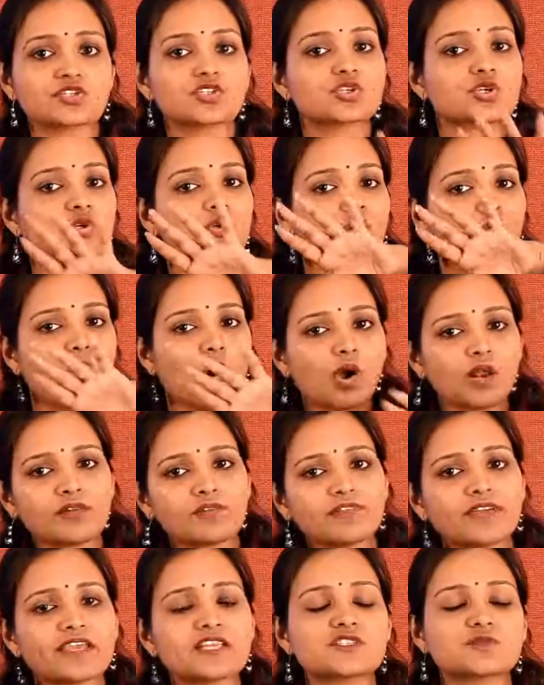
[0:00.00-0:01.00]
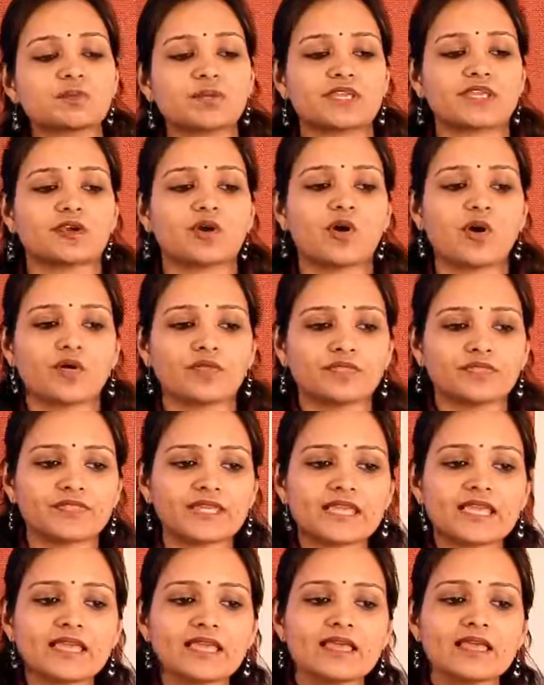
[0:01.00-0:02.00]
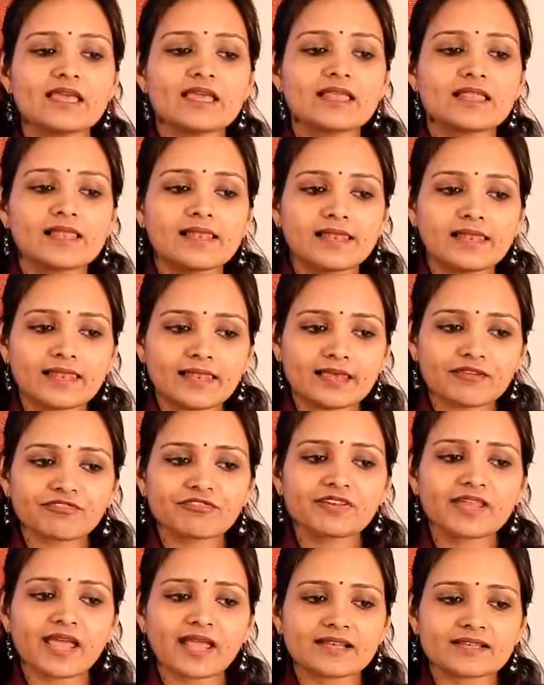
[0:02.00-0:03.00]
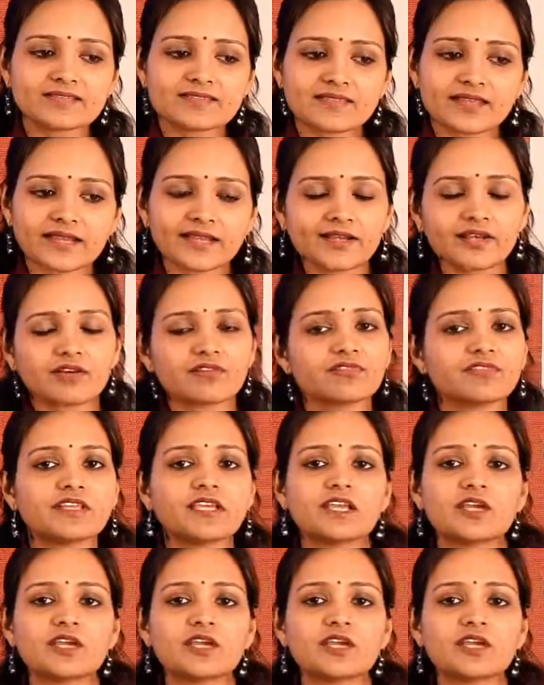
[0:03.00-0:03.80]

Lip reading: should always be on the left hand side of the